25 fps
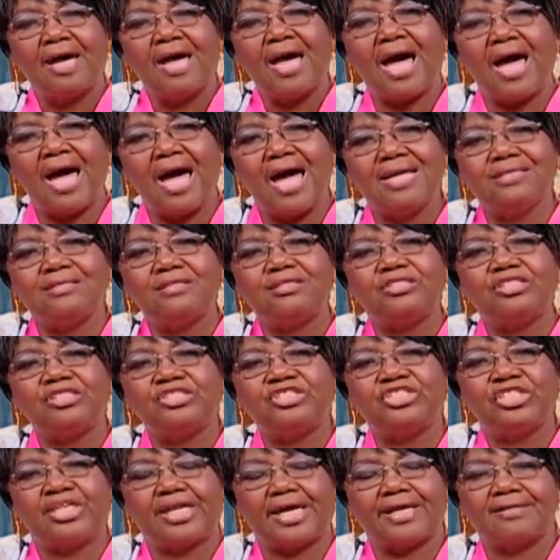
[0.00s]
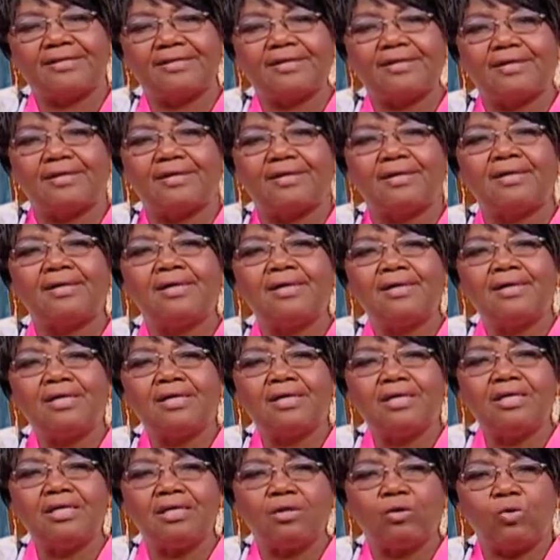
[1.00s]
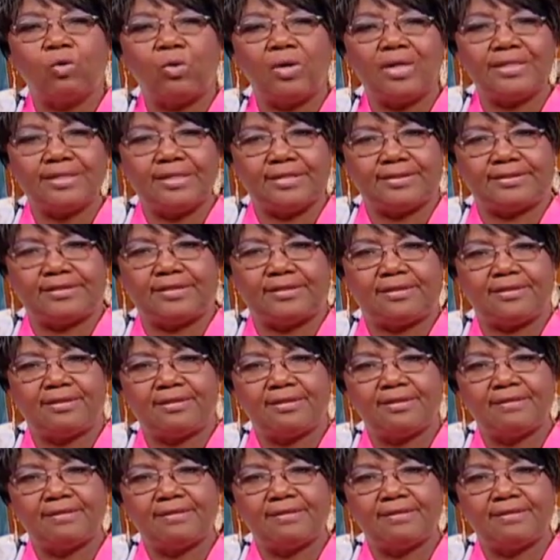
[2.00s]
and gender equality.